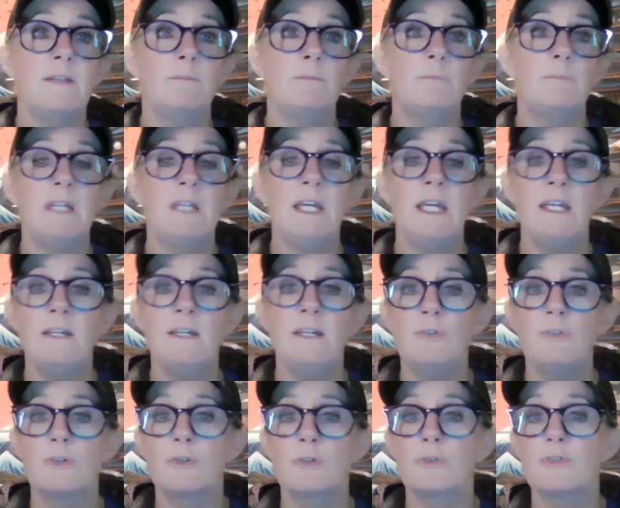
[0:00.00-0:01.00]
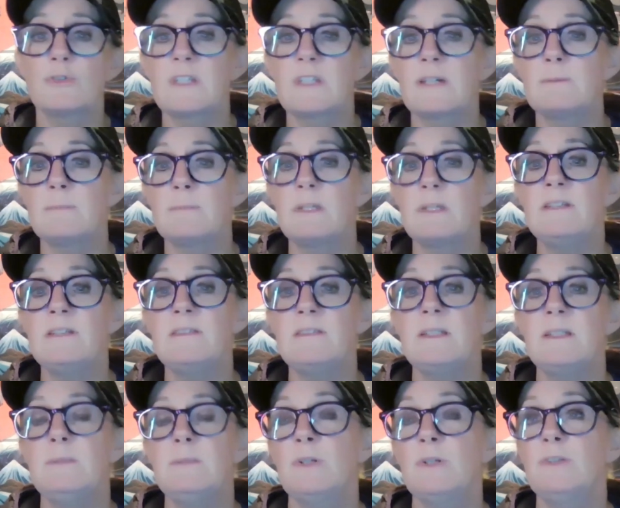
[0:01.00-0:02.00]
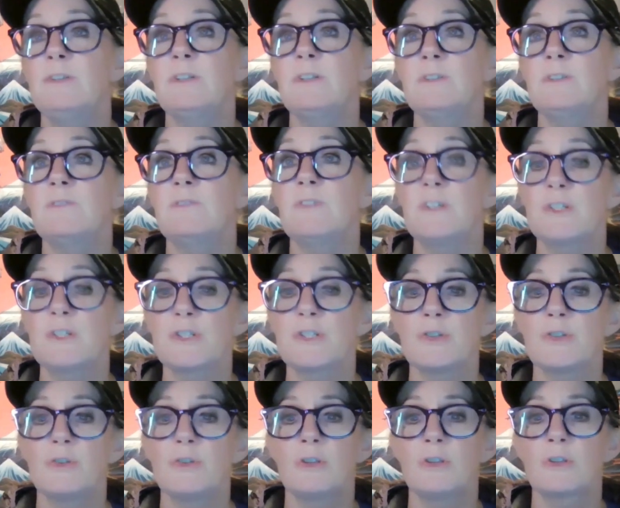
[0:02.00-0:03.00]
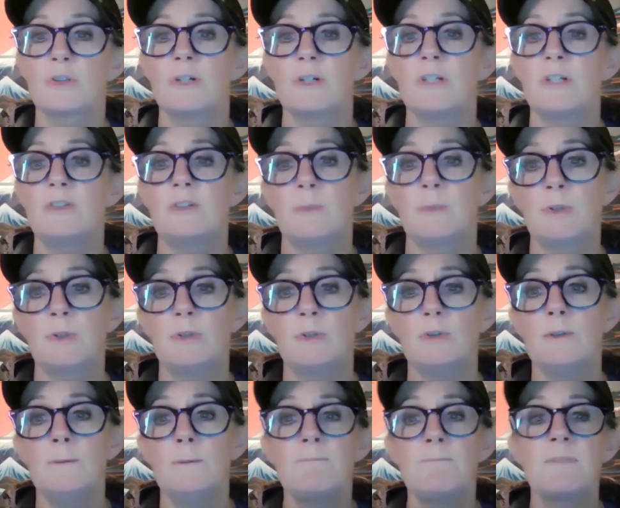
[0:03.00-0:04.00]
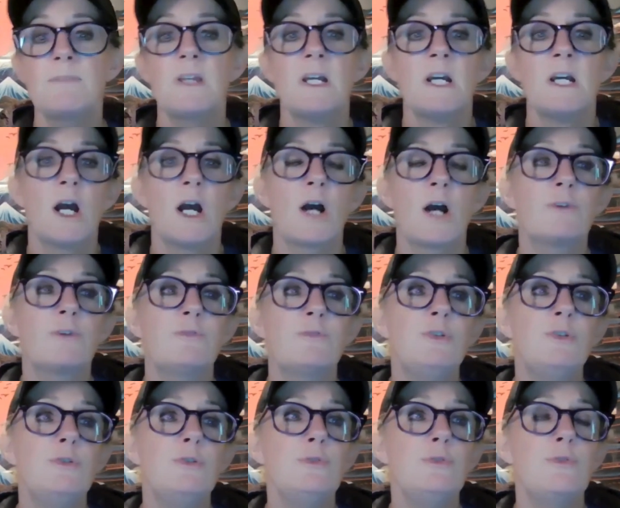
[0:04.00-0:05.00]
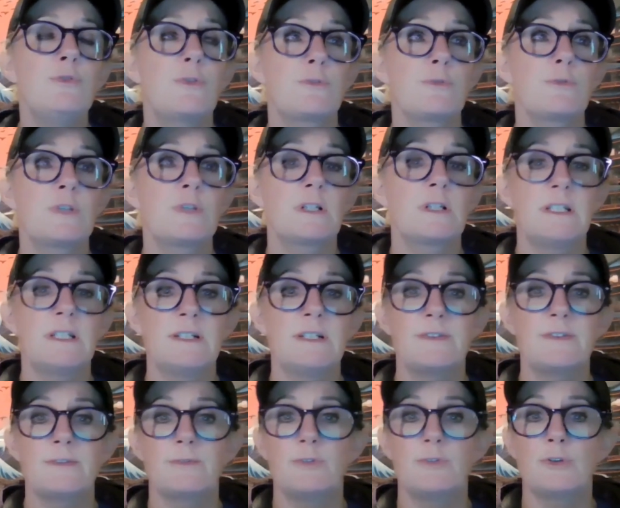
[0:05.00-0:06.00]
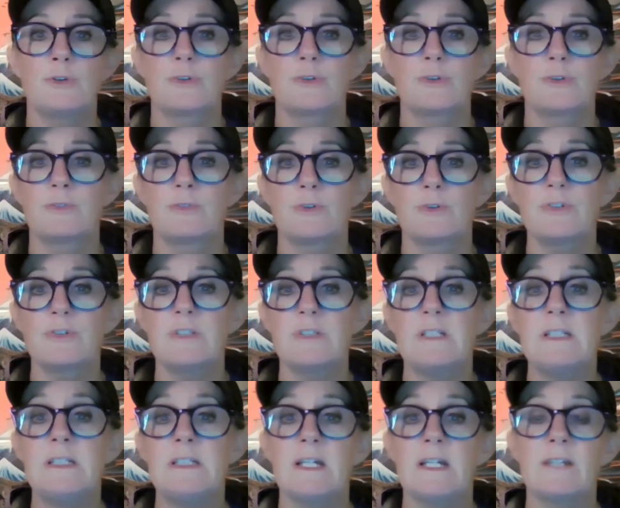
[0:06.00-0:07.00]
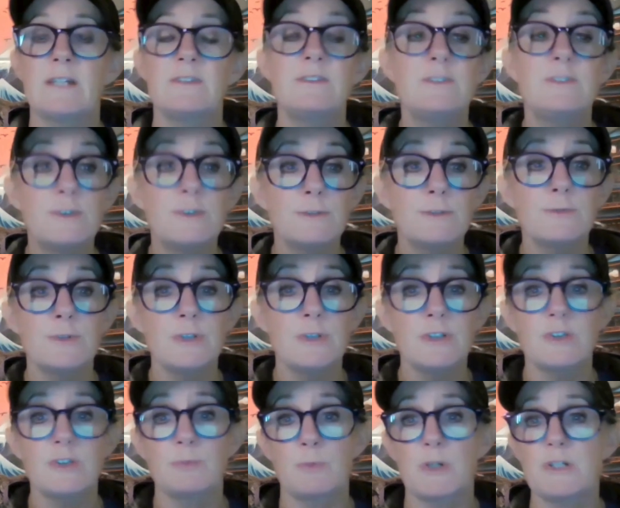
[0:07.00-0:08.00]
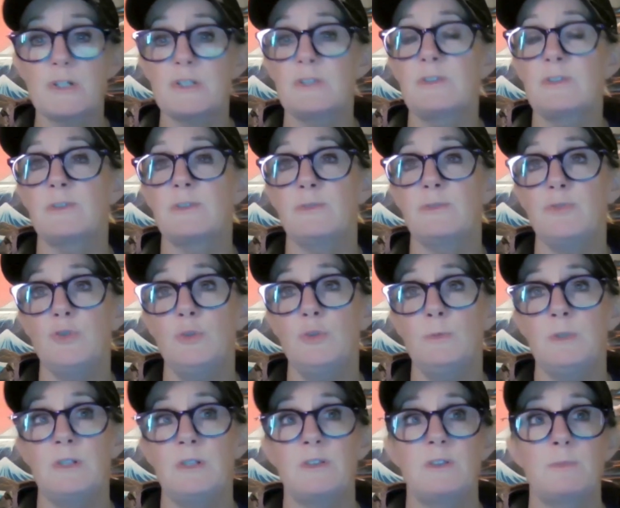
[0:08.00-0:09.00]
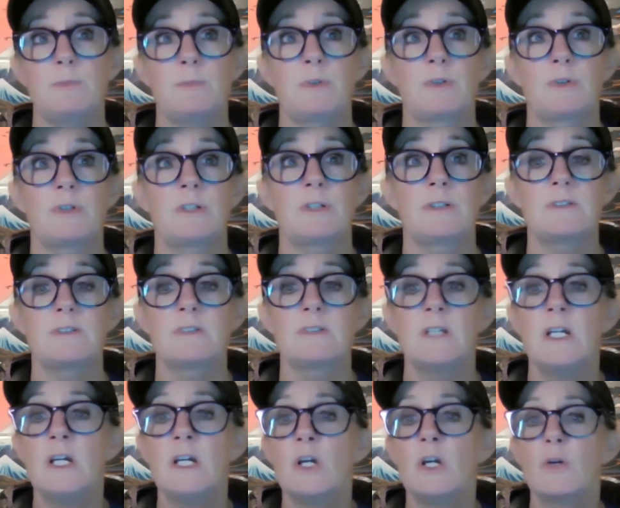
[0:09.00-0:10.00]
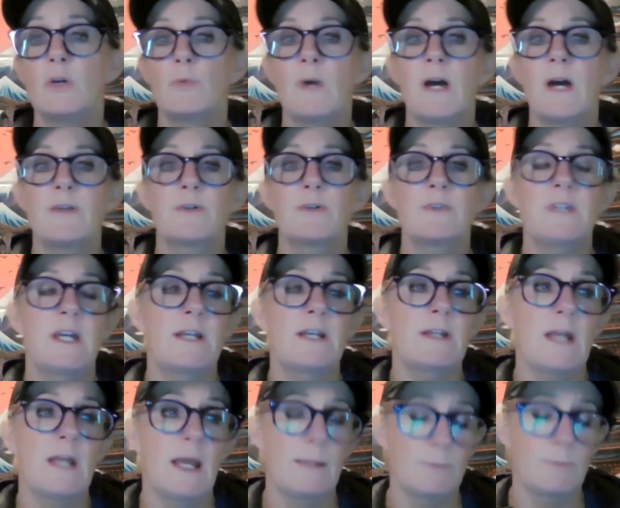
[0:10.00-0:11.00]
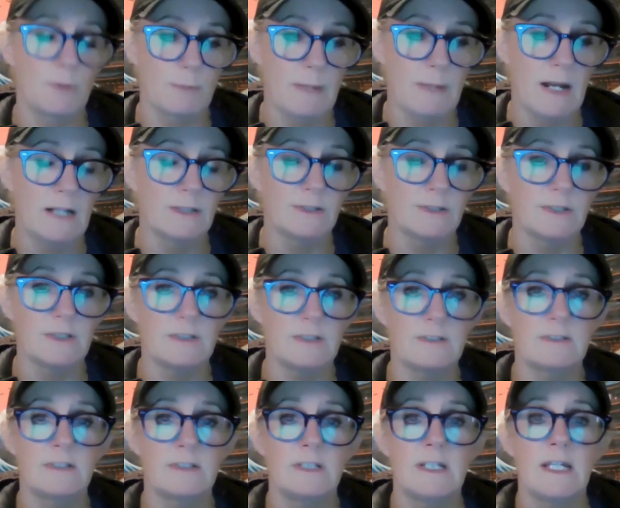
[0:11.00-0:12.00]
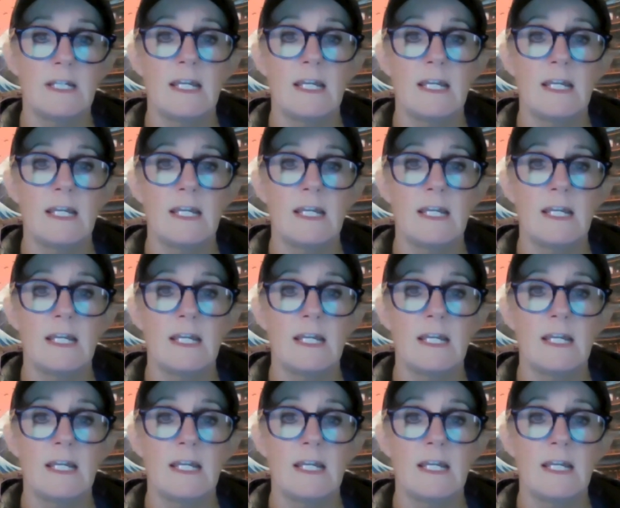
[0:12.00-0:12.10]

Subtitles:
and behaviors that may seem unconventional or atypical are viewed through the lens of neurodiversity as different expressions of human experience rather than abnormalities.